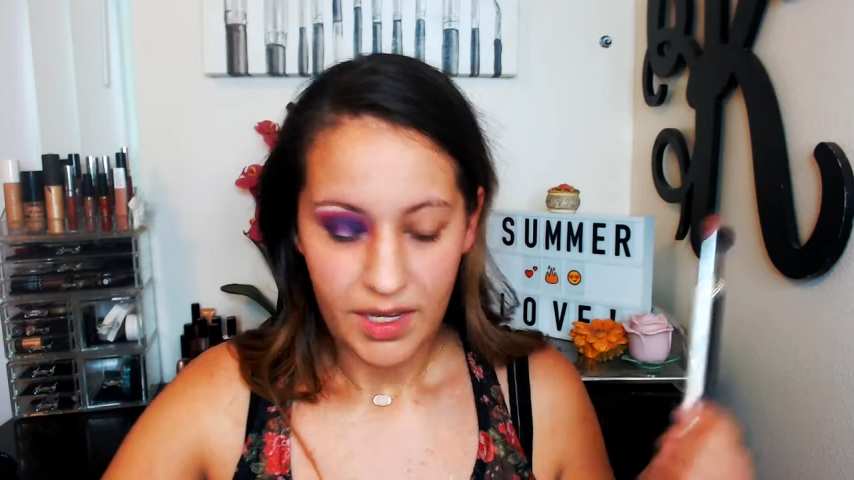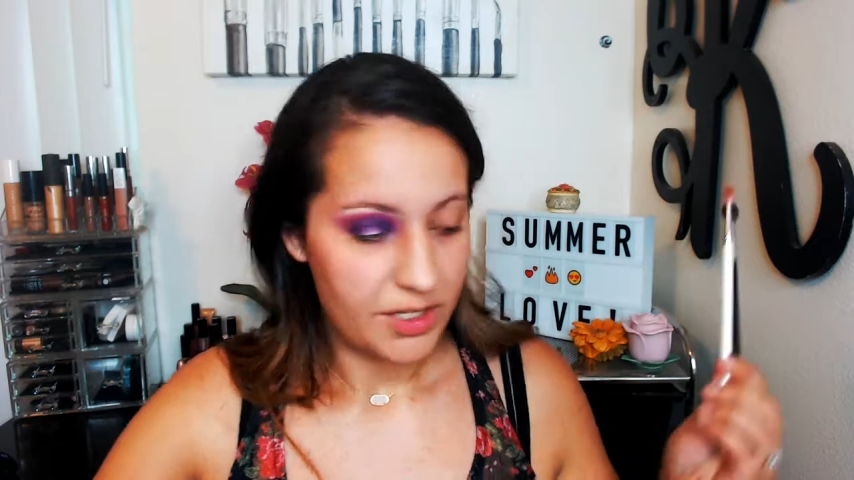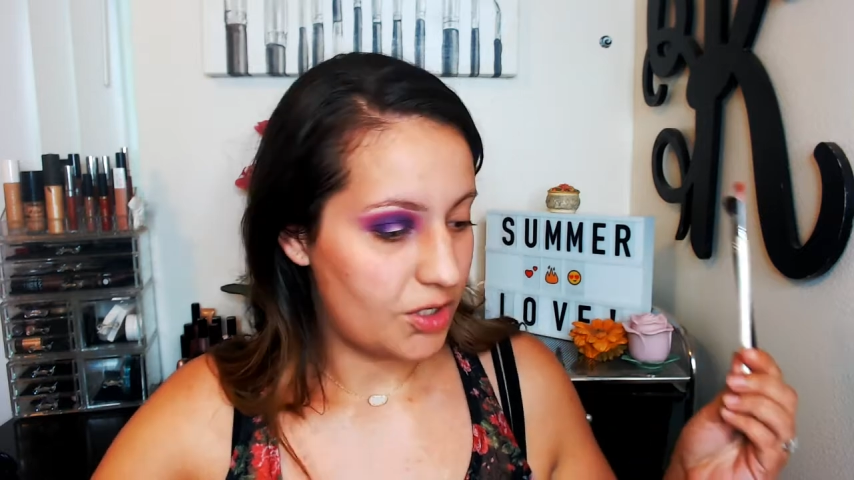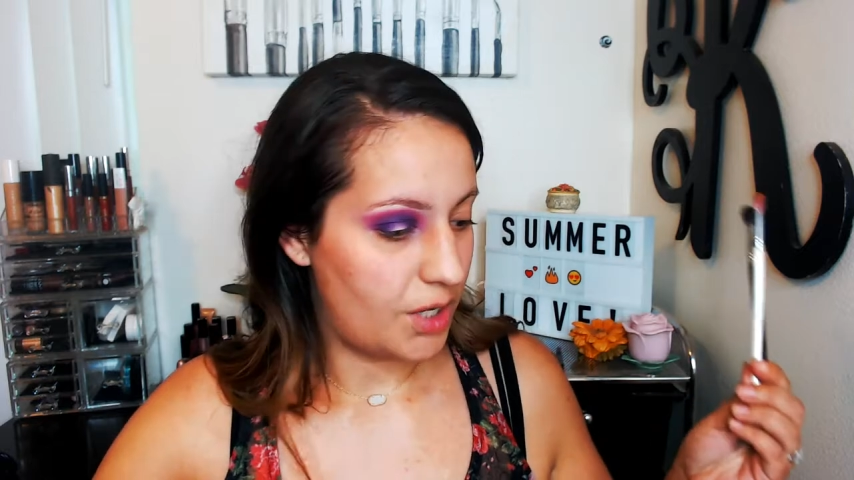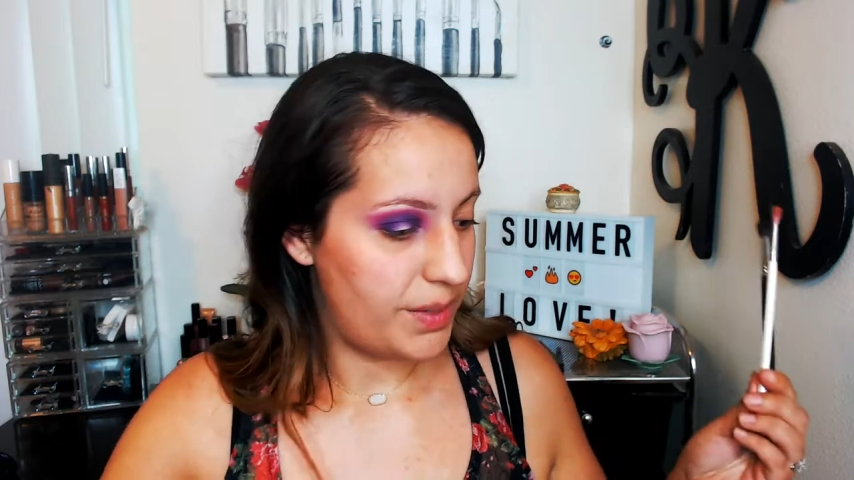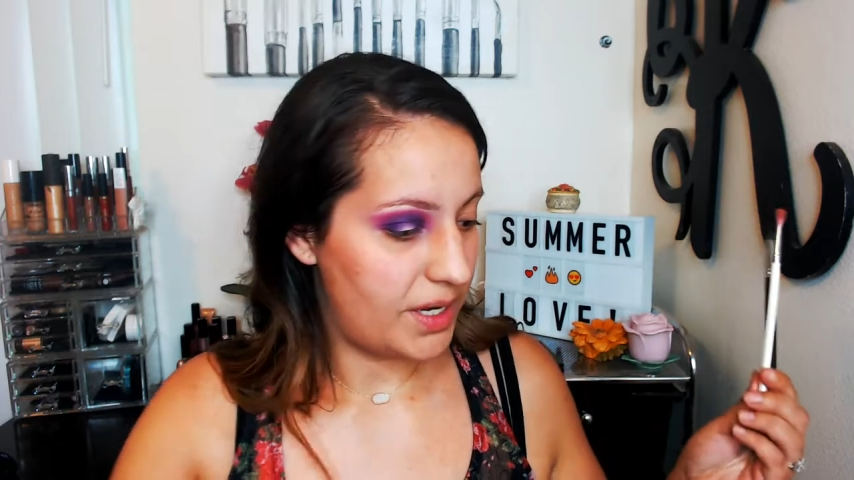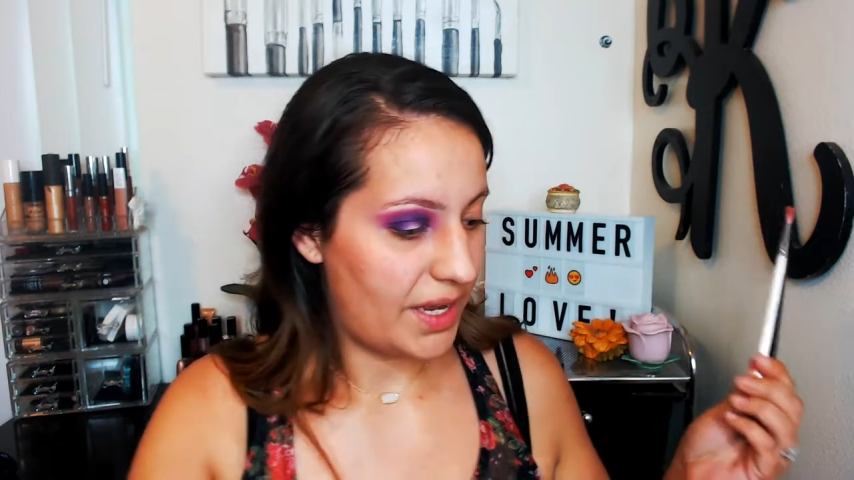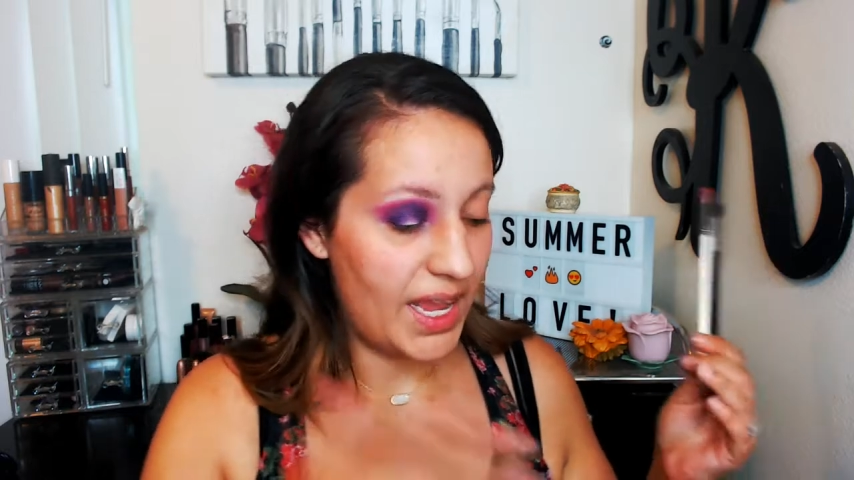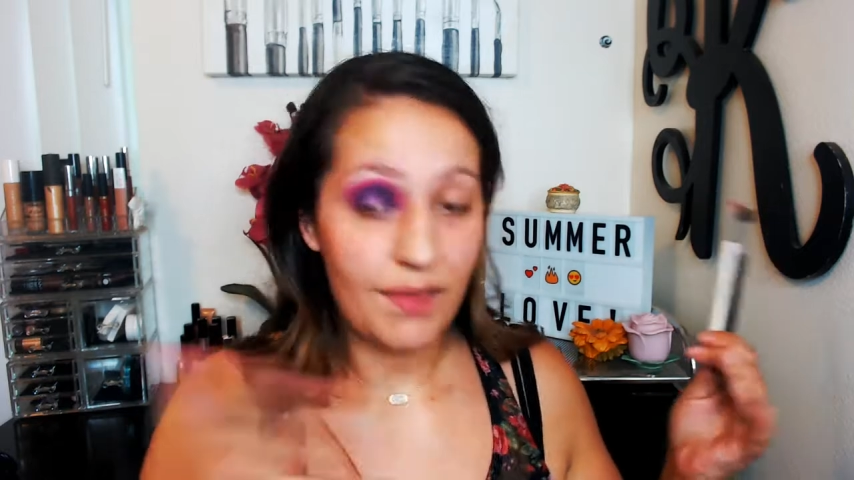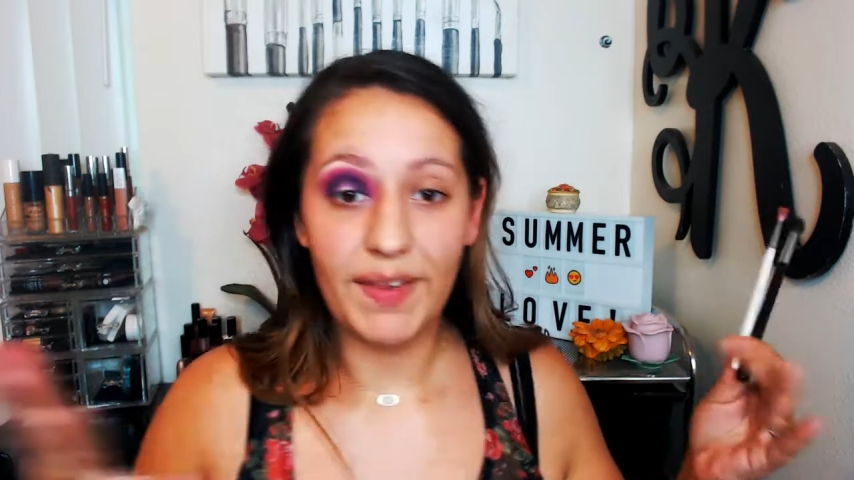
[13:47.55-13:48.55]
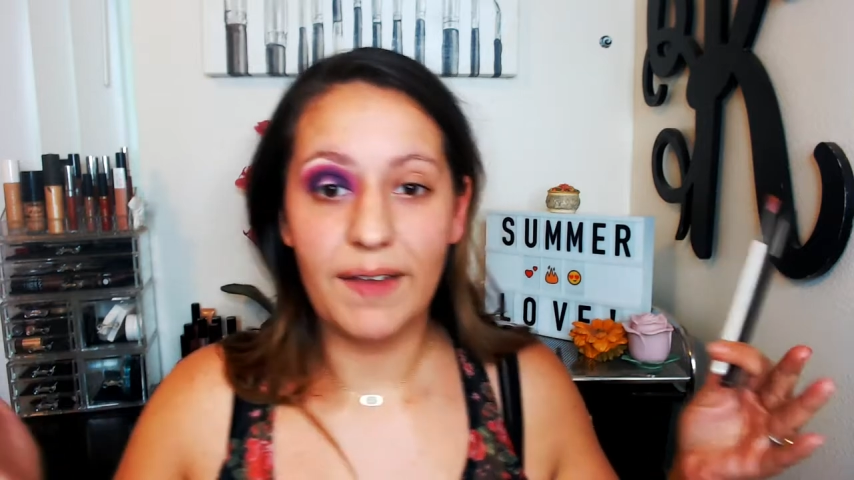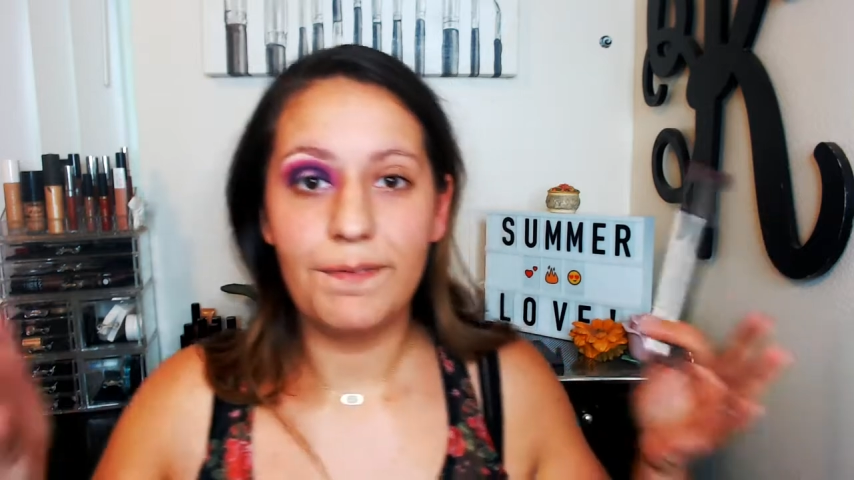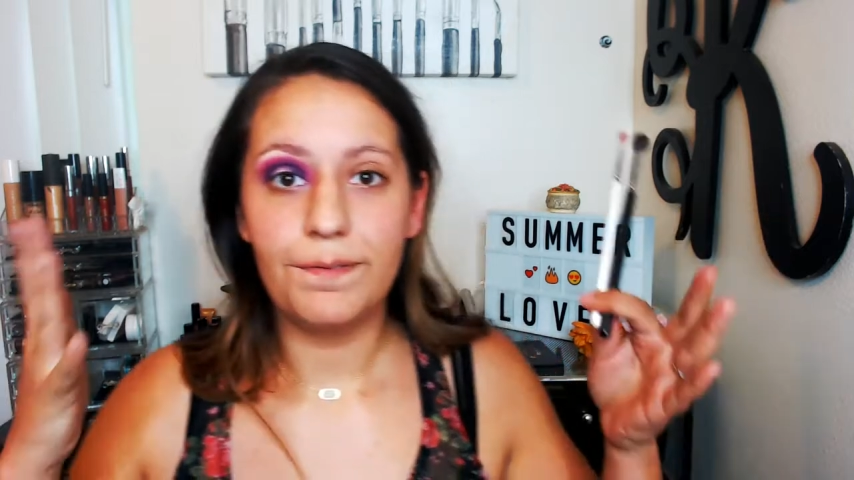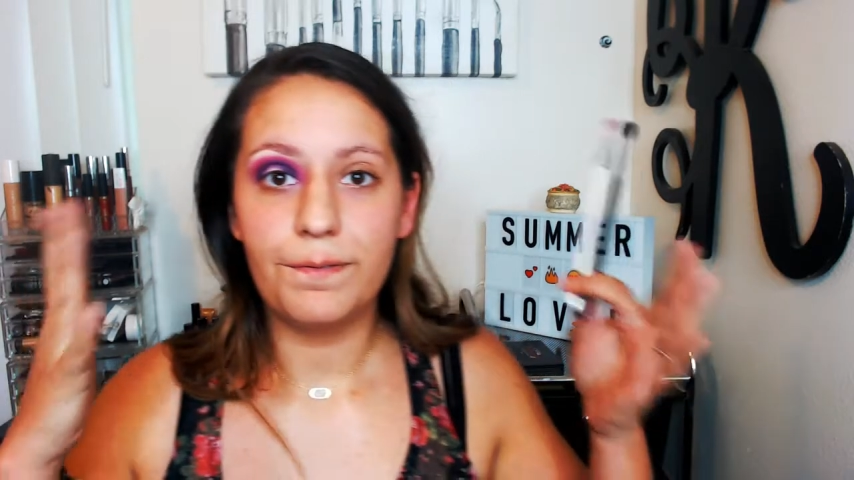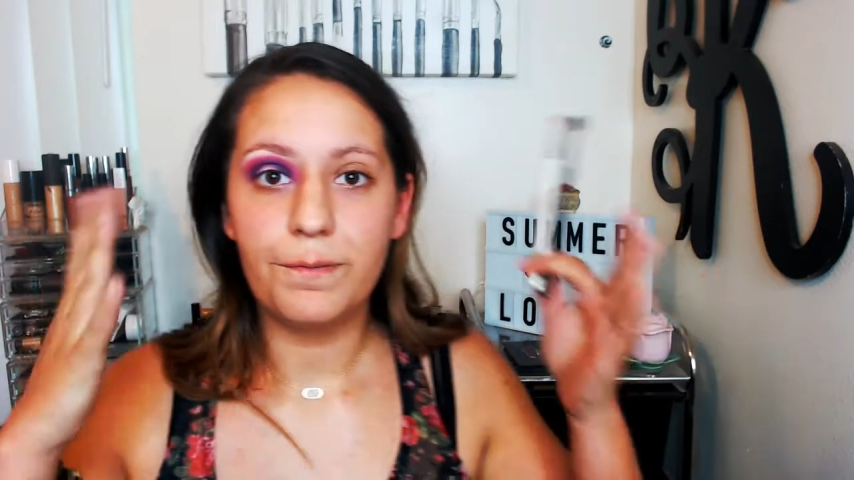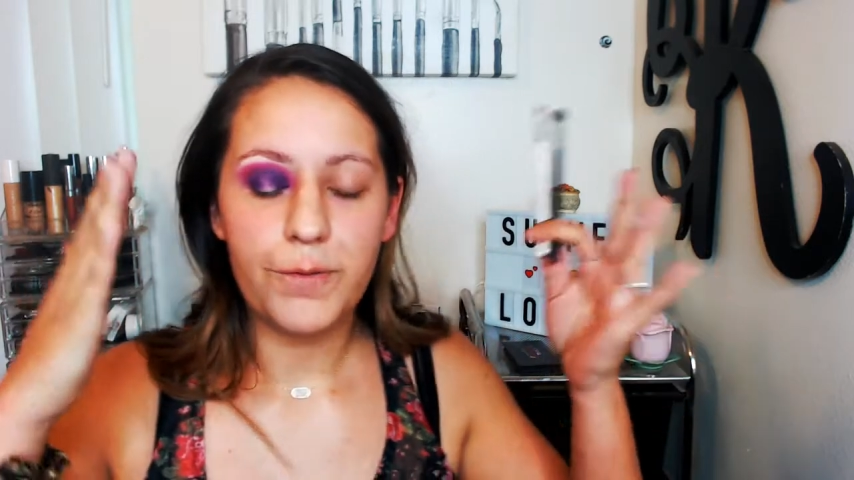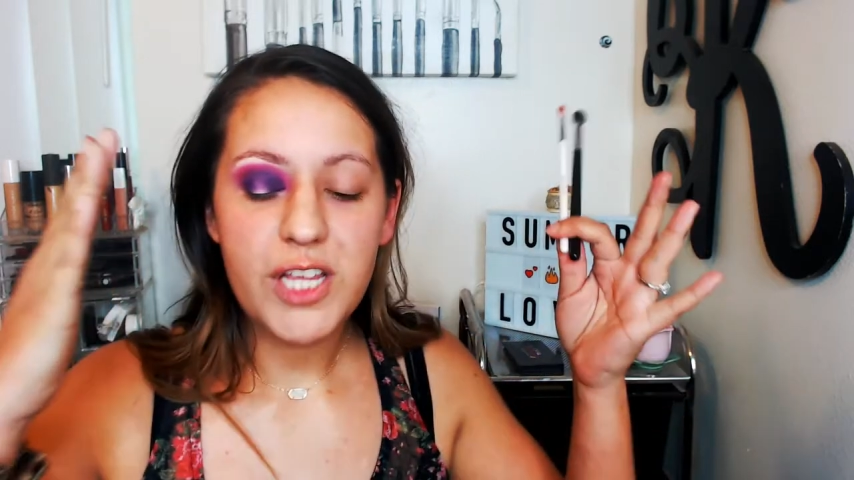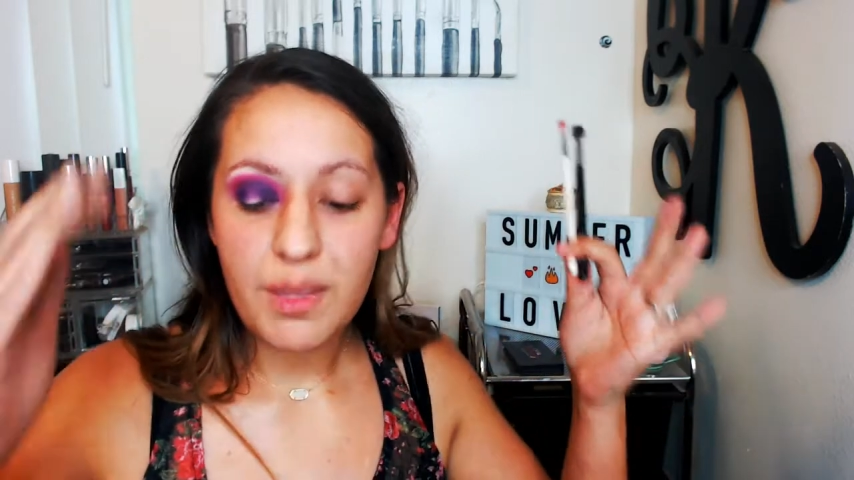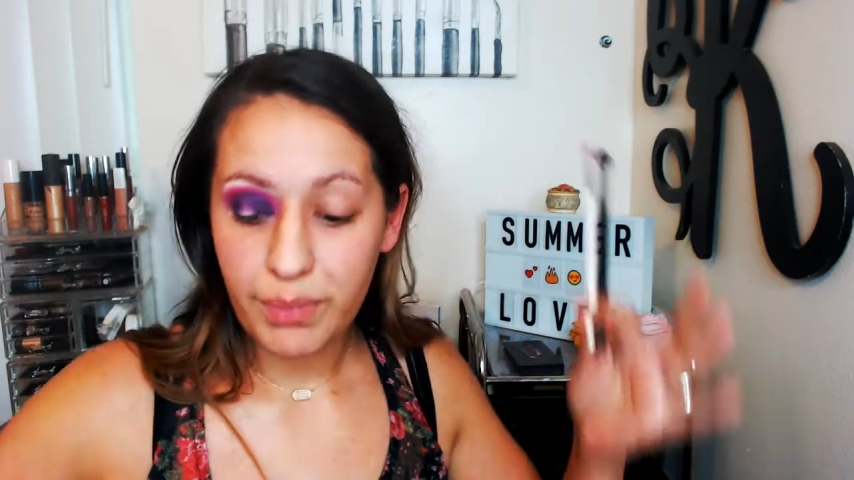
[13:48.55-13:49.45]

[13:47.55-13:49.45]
So, I mean, I have like freaking